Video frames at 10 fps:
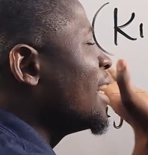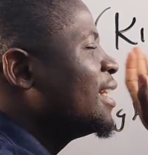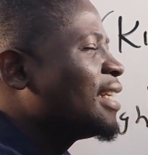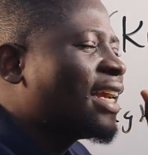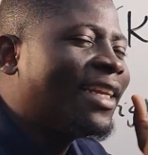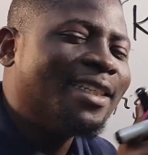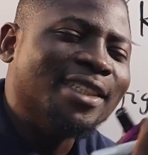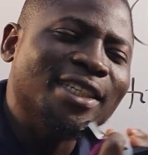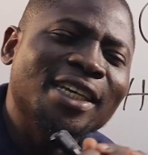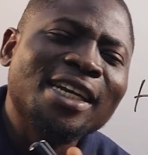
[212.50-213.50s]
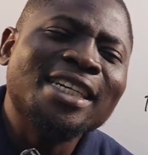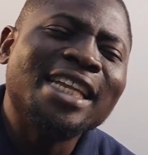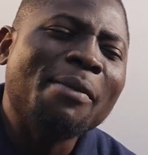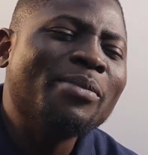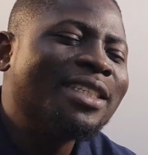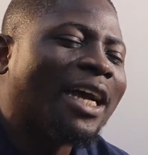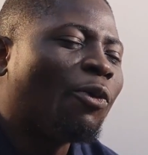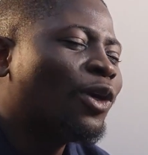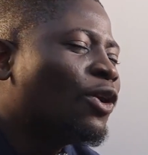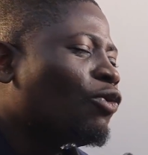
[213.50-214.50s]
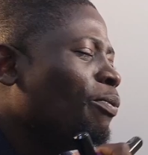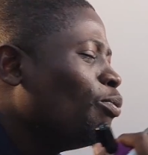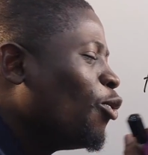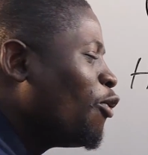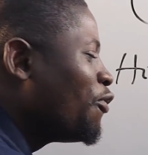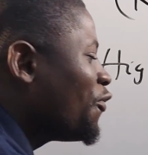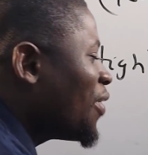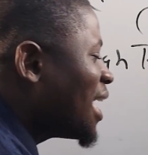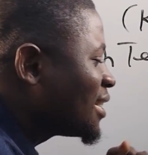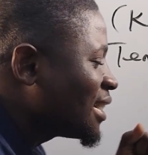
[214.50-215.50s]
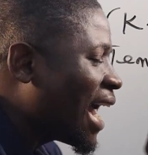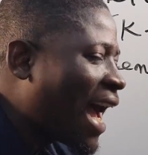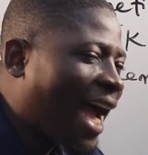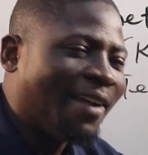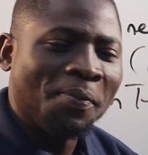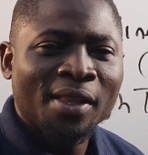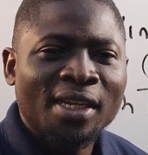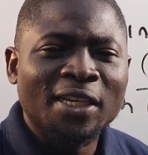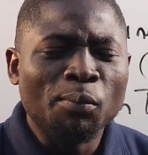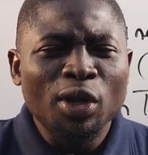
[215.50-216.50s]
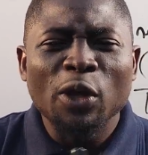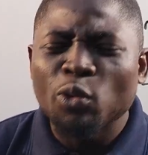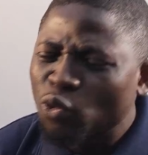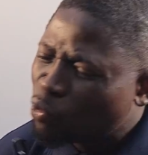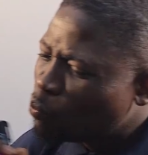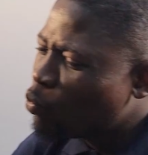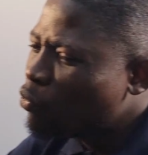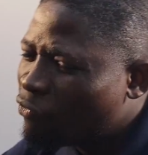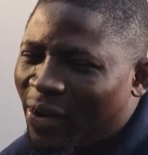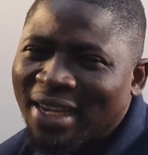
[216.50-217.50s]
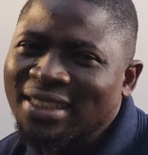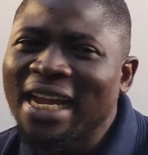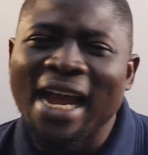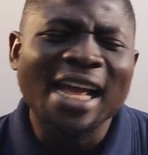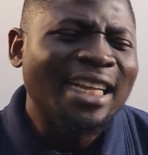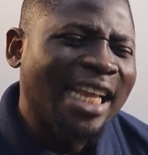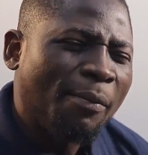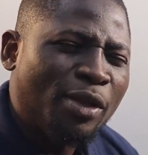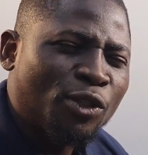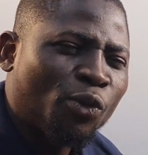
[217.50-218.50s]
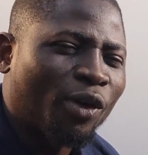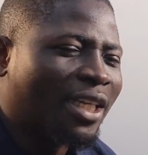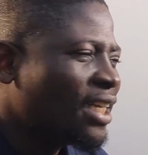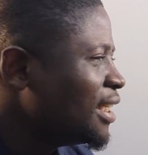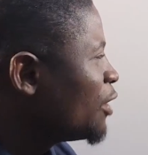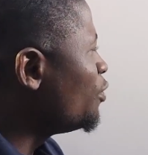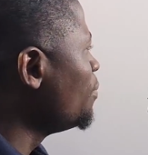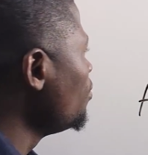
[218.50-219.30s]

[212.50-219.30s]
kinetic energy, that means that what they will move faster. The molecules will move faster. That means what? They will